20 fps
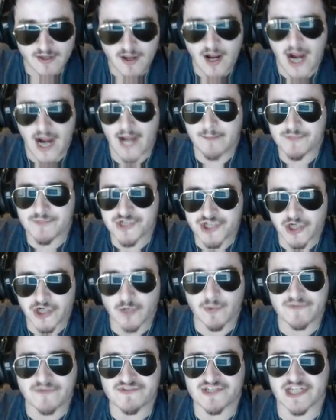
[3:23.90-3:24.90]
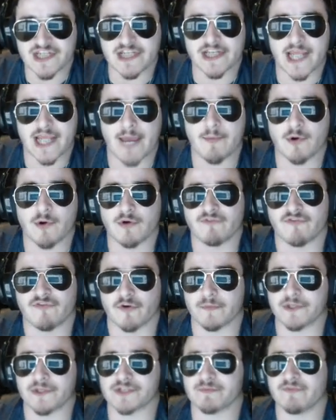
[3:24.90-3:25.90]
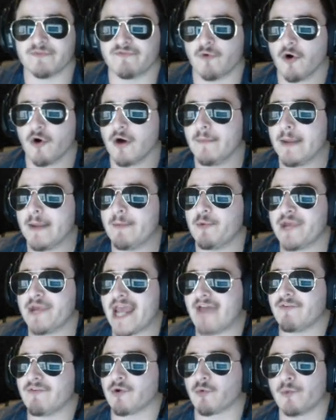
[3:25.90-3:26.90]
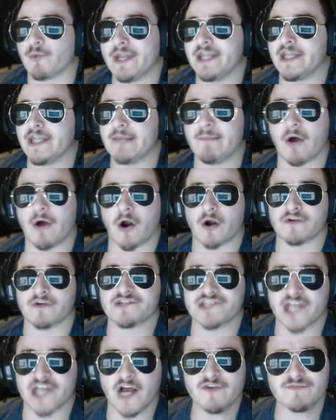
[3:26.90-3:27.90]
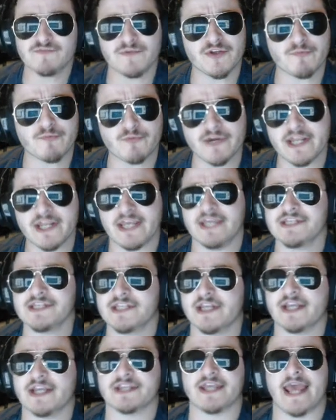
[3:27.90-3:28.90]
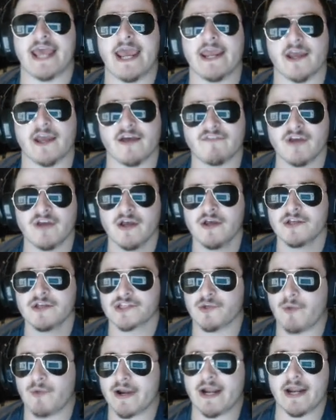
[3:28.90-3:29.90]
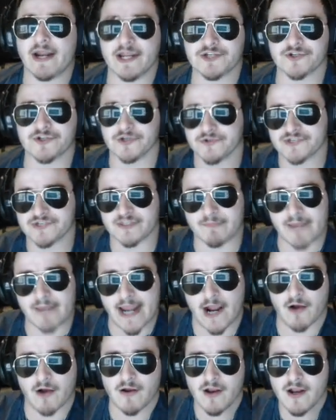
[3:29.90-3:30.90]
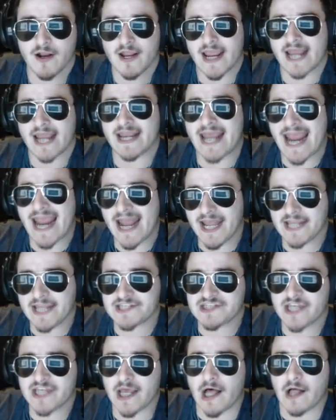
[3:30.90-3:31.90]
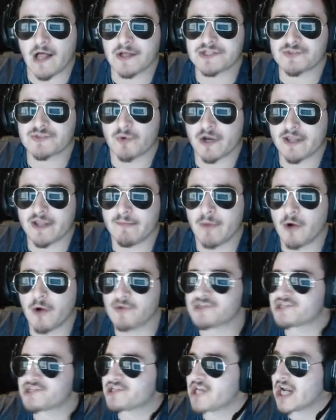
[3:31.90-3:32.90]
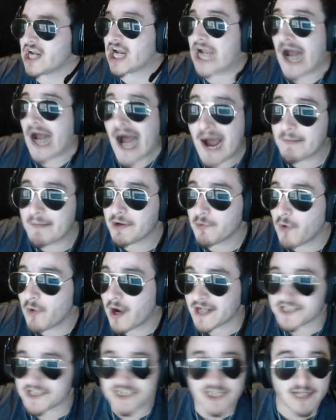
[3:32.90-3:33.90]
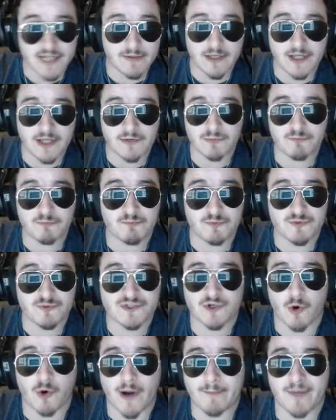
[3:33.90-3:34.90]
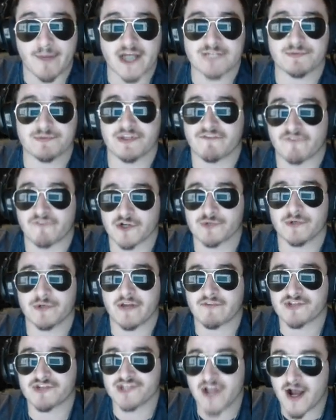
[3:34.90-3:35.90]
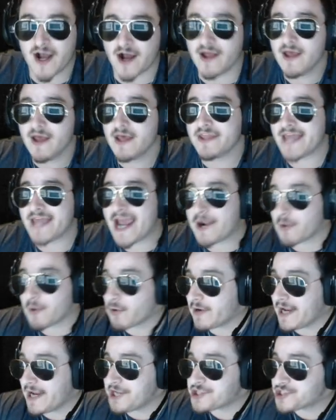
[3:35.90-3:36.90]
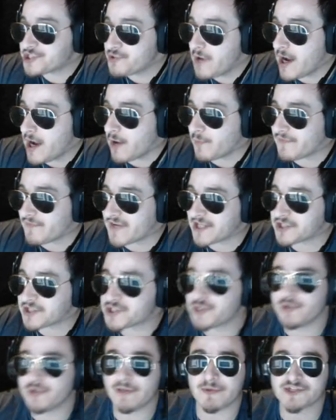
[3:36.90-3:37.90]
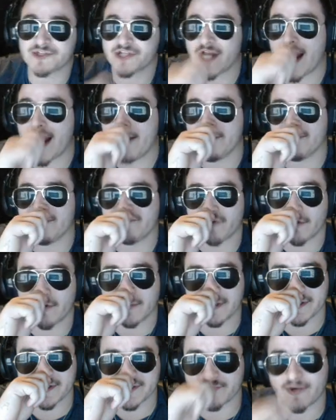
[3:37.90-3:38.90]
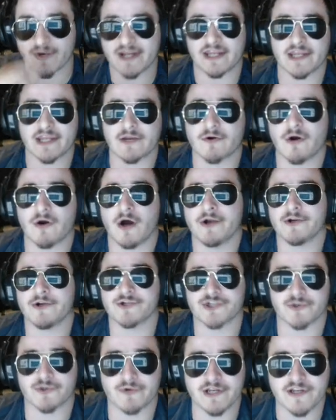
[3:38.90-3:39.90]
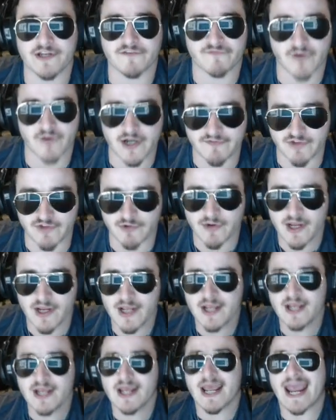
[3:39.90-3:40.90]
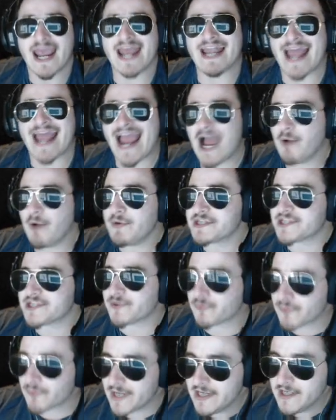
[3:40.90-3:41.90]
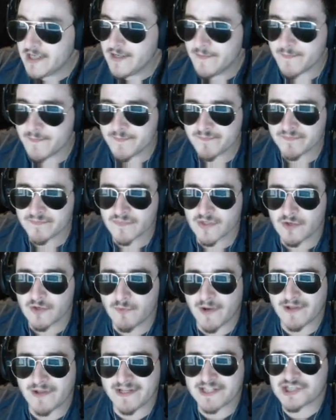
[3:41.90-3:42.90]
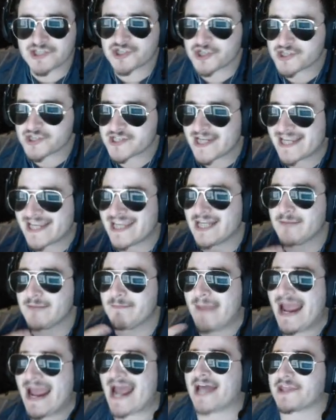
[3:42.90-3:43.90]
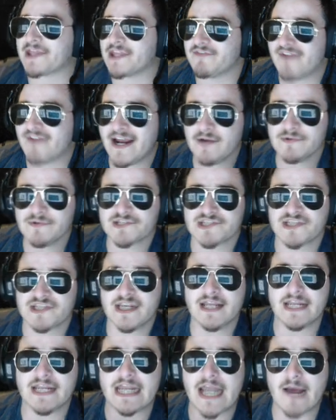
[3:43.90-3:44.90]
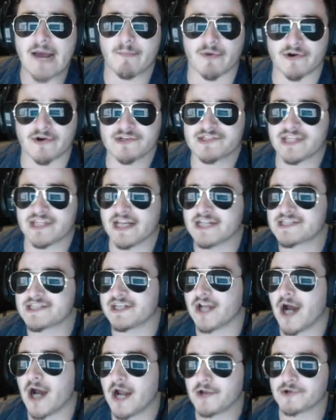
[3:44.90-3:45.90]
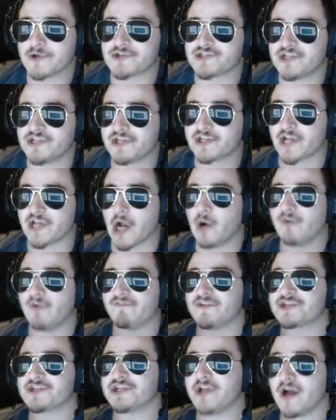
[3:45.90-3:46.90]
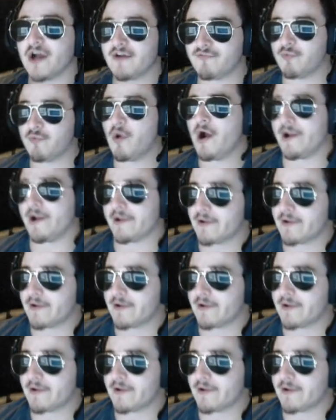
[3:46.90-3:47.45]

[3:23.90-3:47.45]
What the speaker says: I'm sure we've seen chemical formulas before. Maybe we haven't written them ourselves, but they're pretty easy to get the hang of. So why not introduce them now? And NaCl is one of the most common ones. It was quite possibly the first one you ever saw. That or H2O. We've got two of the most common formulas right here on your screen in front of you. And how is it written? Well, it's just like in math. If I don't see any numbers, then it's an understood coefficient of 1,